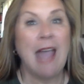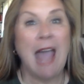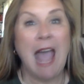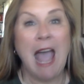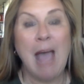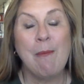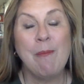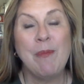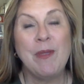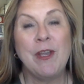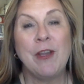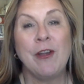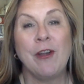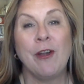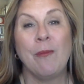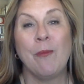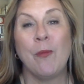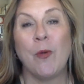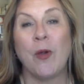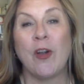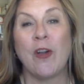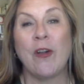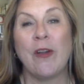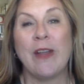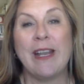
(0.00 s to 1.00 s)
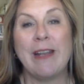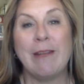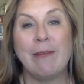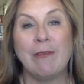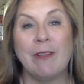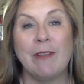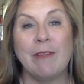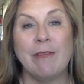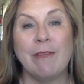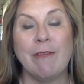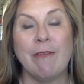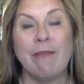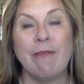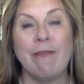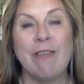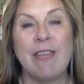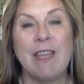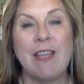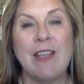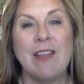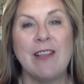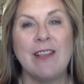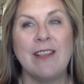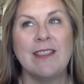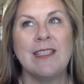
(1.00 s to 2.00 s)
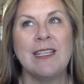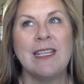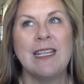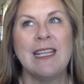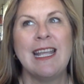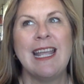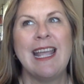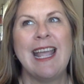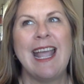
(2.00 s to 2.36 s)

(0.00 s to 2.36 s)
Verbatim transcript: happier, more creatively fulfilled,